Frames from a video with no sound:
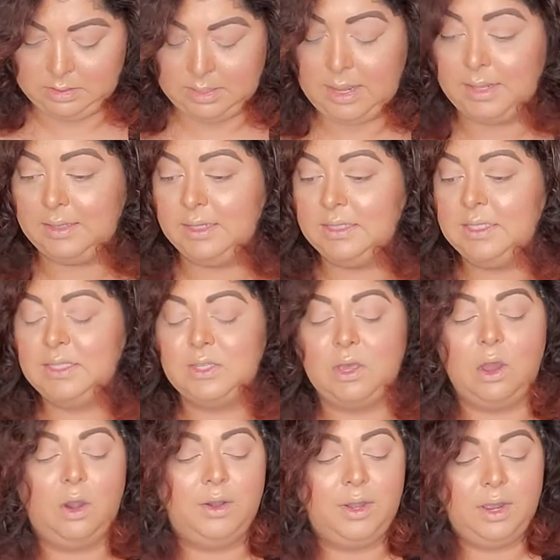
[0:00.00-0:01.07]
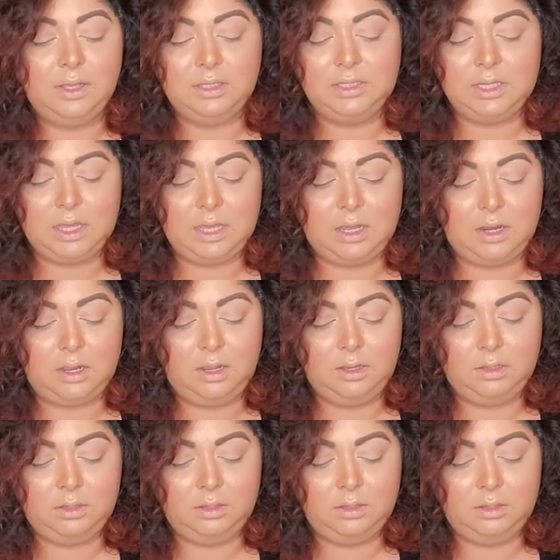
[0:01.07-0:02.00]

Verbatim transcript: Yeah, this is Carne Asada.